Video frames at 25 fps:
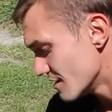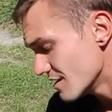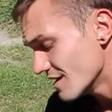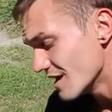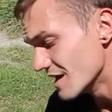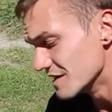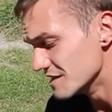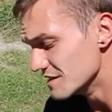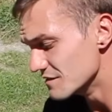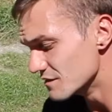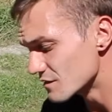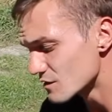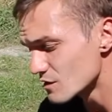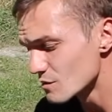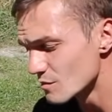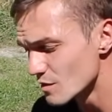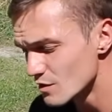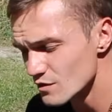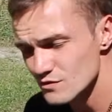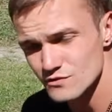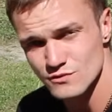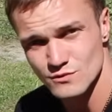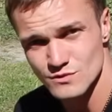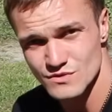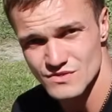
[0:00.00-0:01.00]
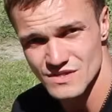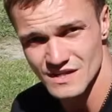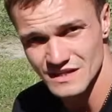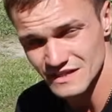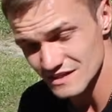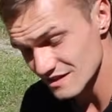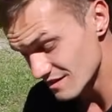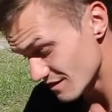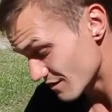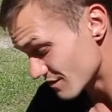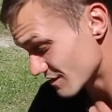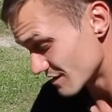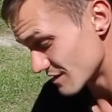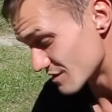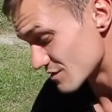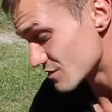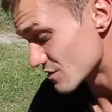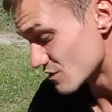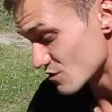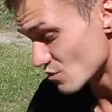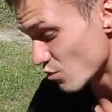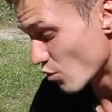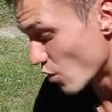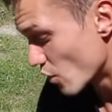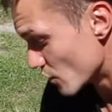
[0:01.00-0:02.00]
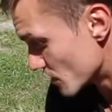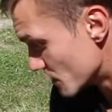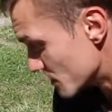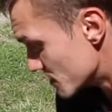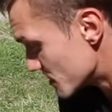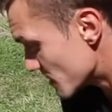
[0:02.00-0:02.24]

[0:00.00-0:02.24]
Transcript: and in the commercial setting I think it's just one and